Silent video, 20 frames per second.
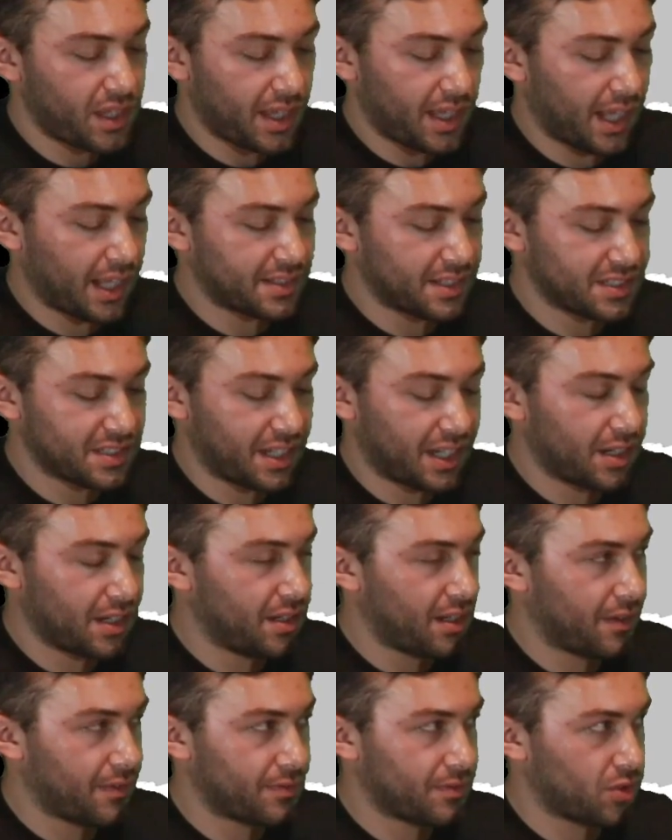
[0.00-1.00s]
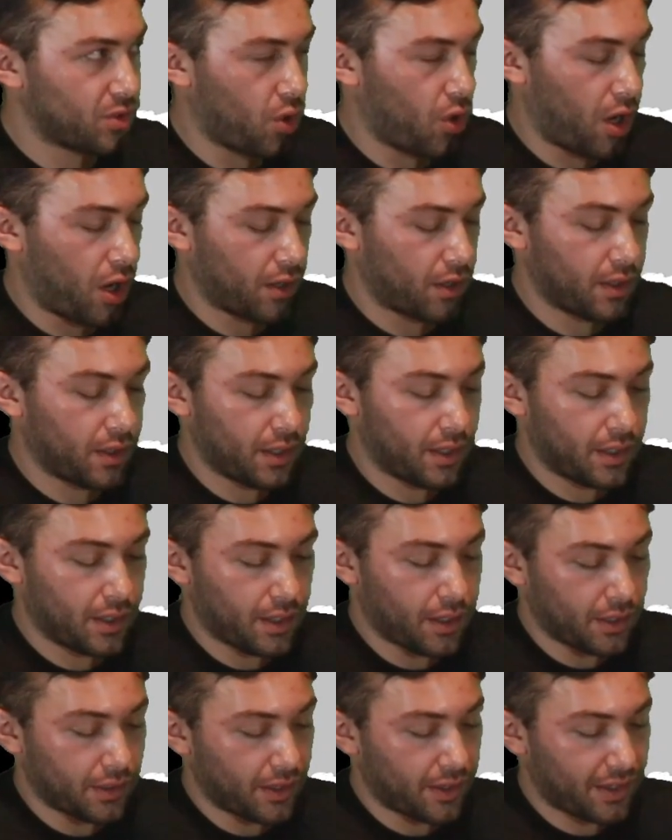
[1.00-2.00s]
It doesn't get enough talk.
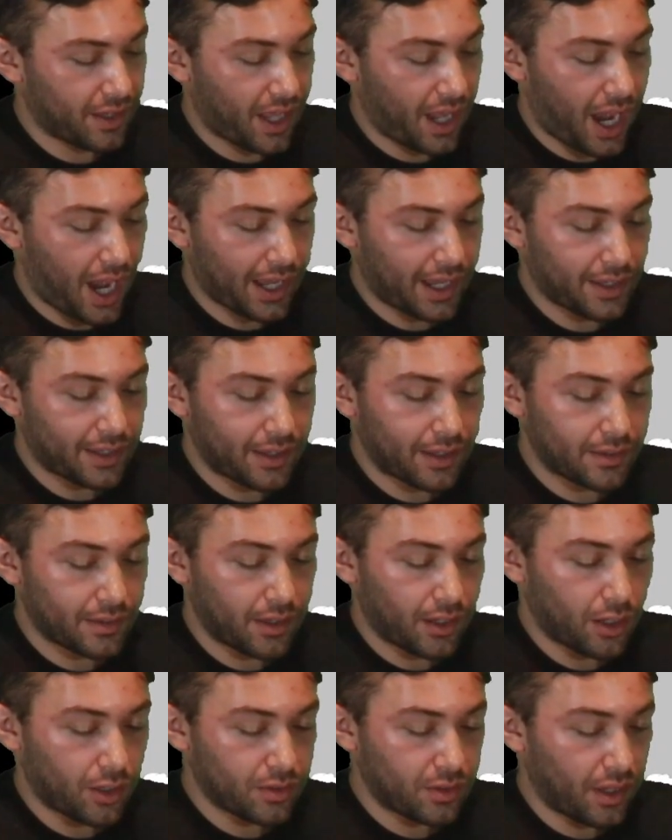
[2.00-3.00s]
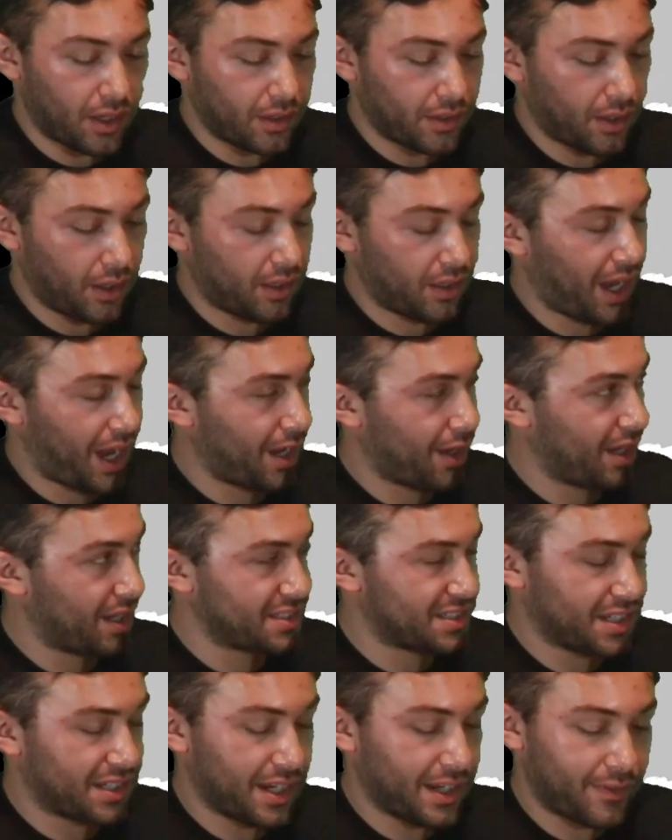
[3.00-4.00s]
Another guy, a guy got
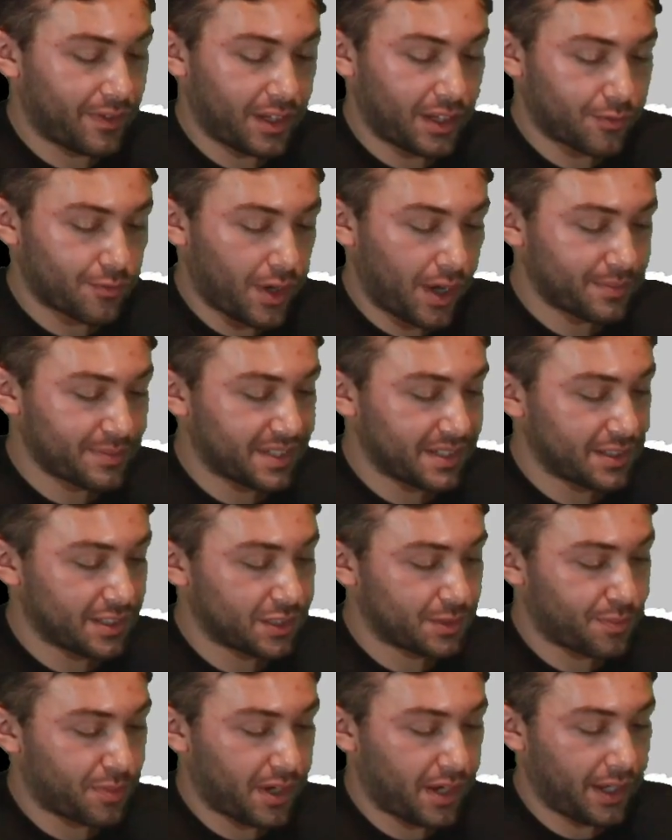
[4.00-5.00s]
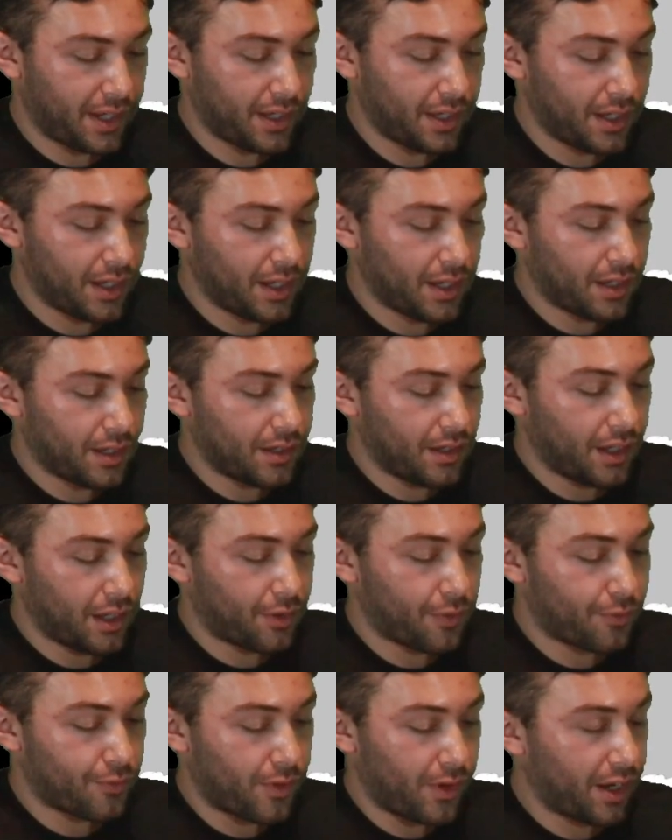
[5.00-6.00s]
significant reps in the spring, Nick
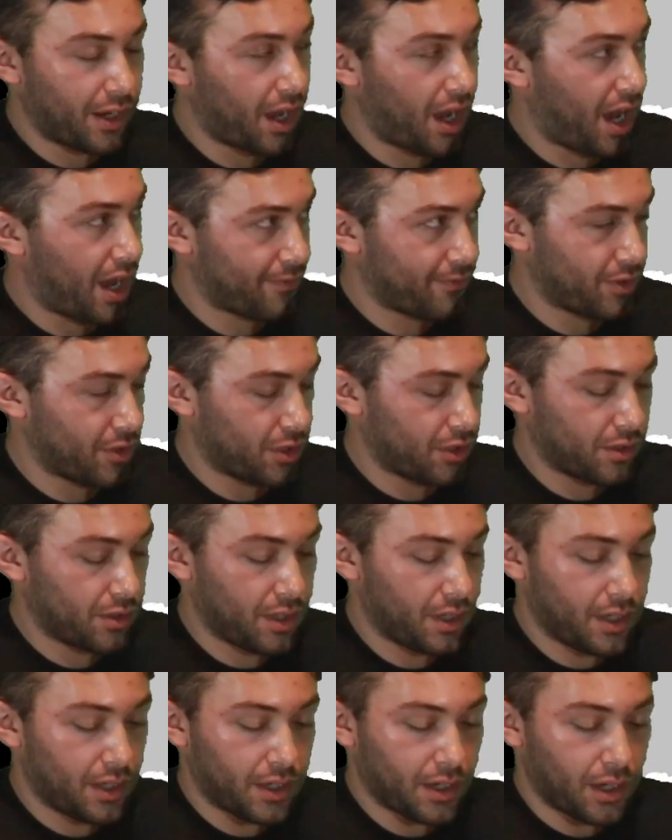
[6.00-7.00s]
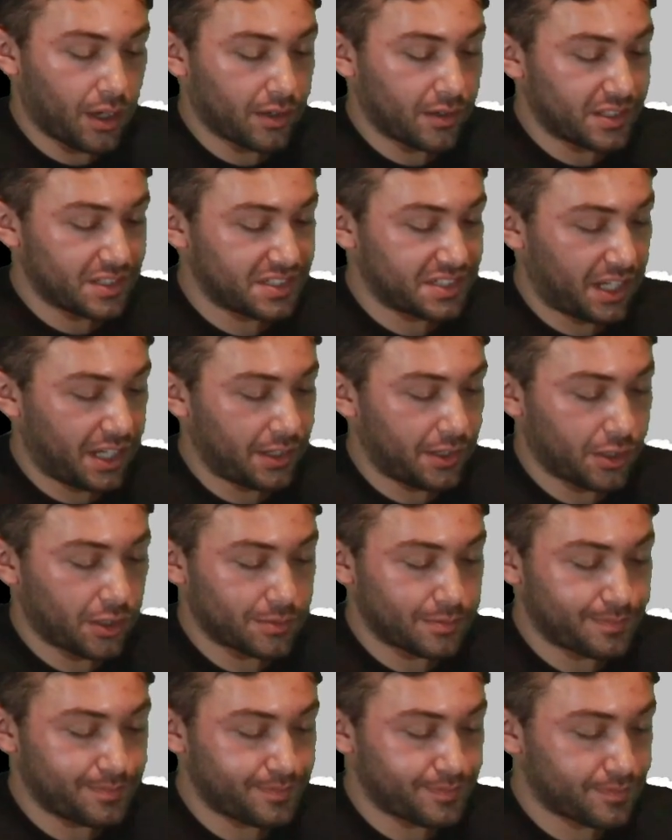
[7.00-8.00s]
Freyhoffner, the
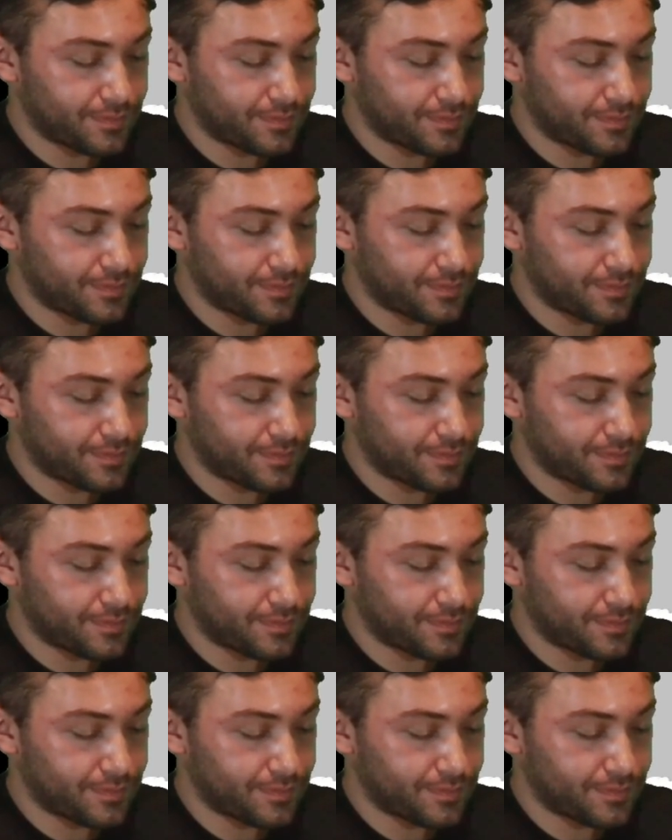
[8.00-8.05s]
senior.